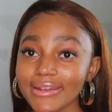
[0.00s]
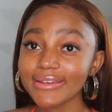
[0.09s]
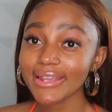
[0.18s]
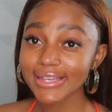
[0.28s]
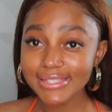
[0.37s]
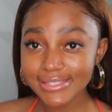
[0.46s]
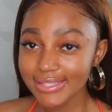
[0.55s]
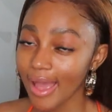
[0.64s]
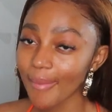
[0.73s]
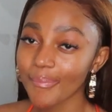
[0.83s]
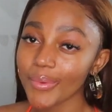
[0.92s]
Next
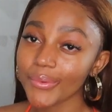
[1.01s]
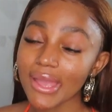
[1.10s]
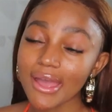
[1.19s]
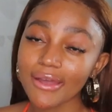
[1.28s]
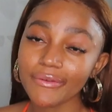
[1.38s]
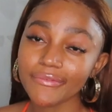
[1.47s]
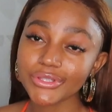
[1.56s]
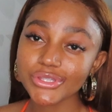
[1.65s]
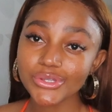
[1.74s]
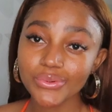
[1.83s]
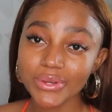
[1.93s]
up, we have
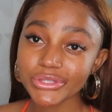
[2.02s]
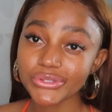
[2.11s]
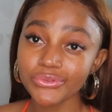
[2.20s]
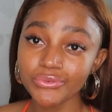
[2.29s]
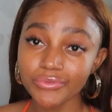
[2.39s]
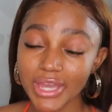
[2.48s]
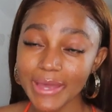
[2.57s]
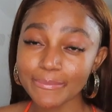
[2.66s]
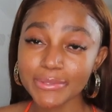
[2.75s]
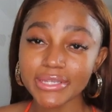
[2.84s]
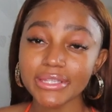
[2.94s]
212
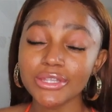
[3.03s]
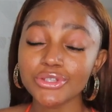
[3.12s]
VIP.